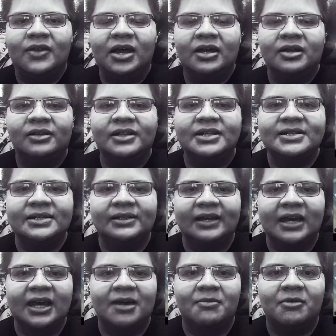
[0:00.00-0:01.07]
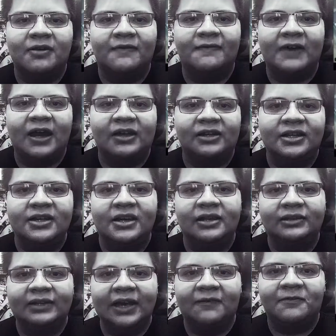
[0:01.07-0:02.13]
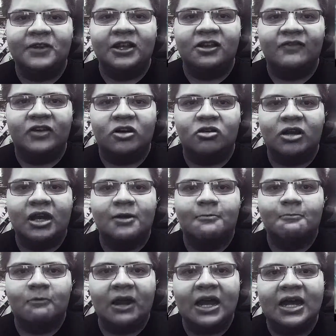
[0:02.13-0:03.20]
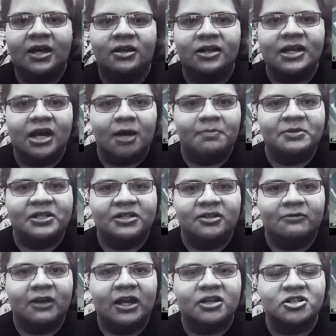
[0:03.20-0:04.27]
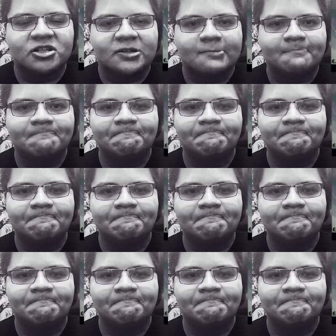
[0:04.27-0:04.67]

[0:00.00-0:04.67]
Then Elisa Lamb finally left the elevator and ran the opposite direction.